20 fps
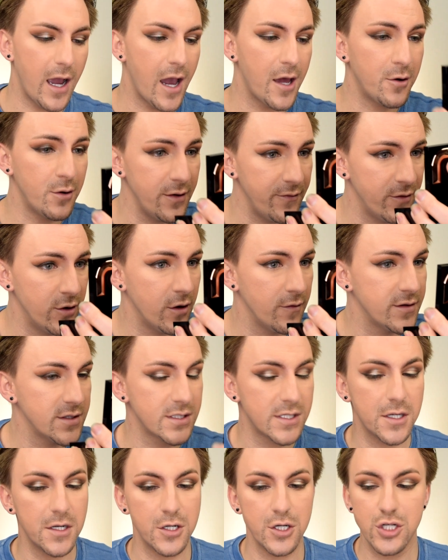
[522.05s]
I don't even know if this
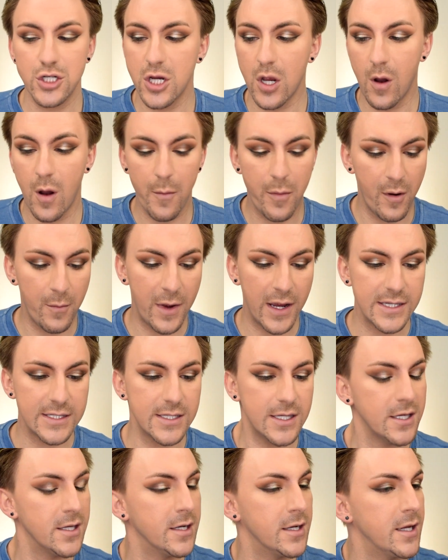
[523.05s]
is gonna show up on my
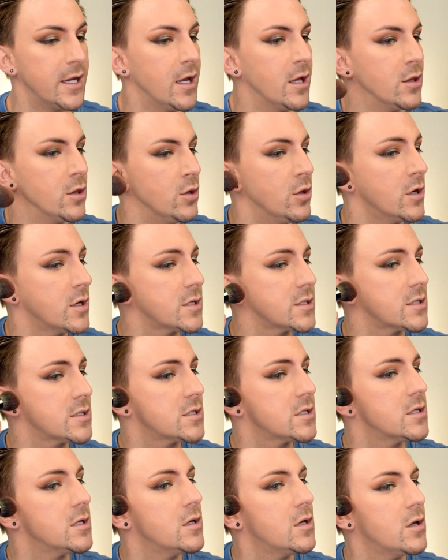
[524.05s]
skin. It
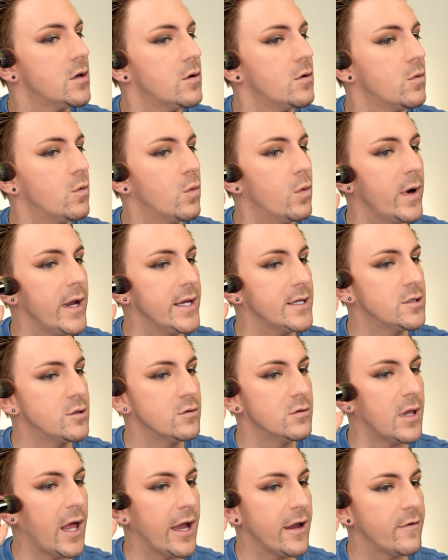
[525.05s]
looks way
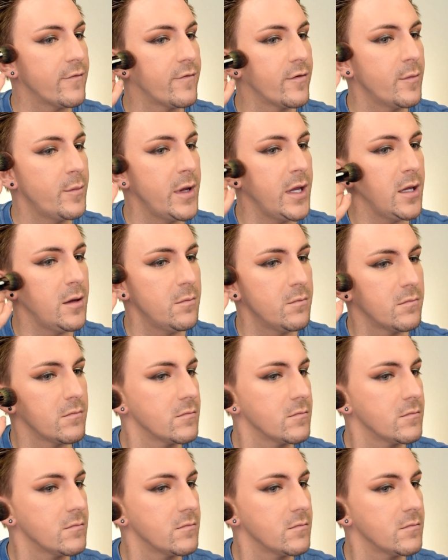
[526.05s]
too light for me.